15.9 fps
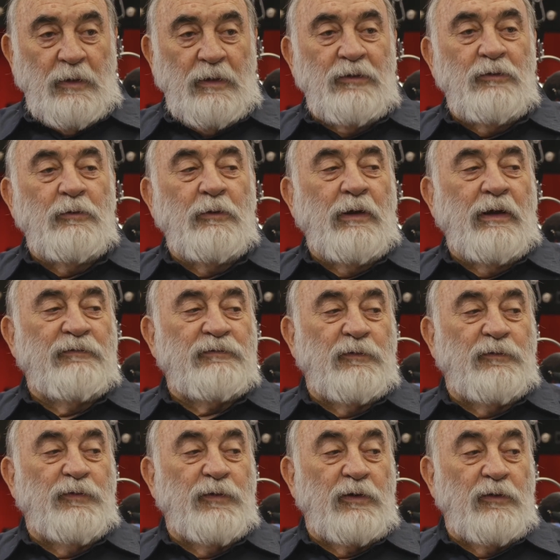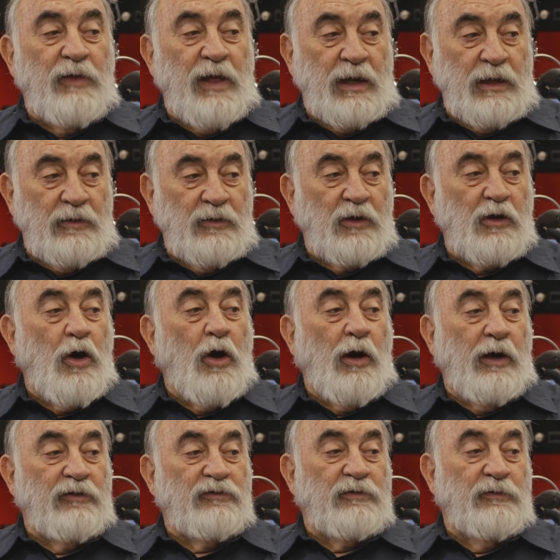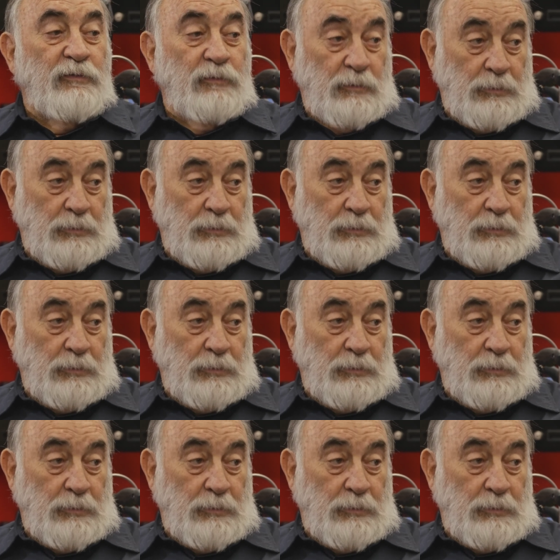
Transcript: you have to figure that in the cost of